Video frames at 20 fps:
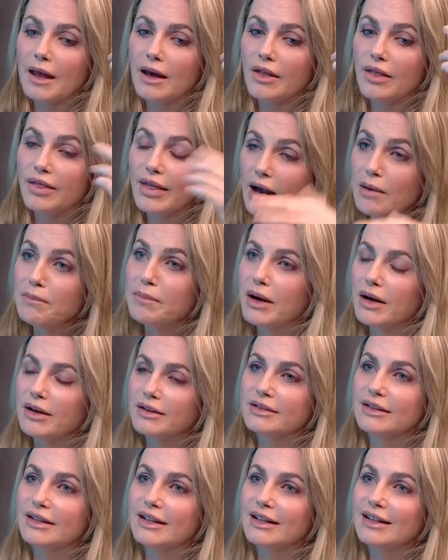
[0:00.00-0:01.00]
That
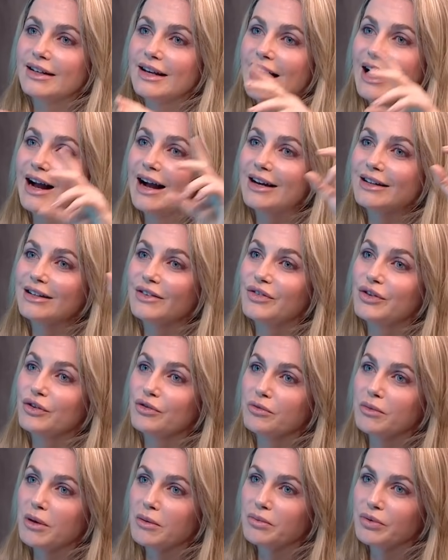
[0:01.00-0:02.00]
party had, if you
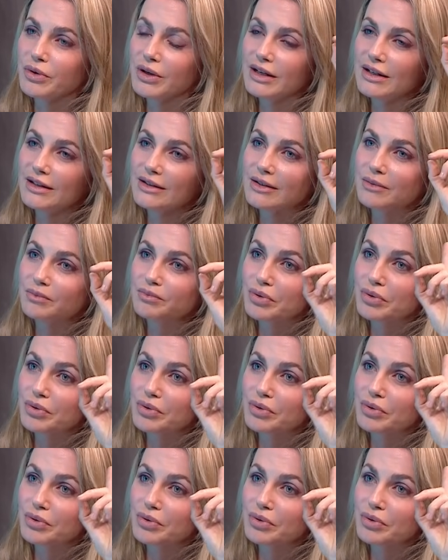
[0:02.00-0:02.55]
remember in its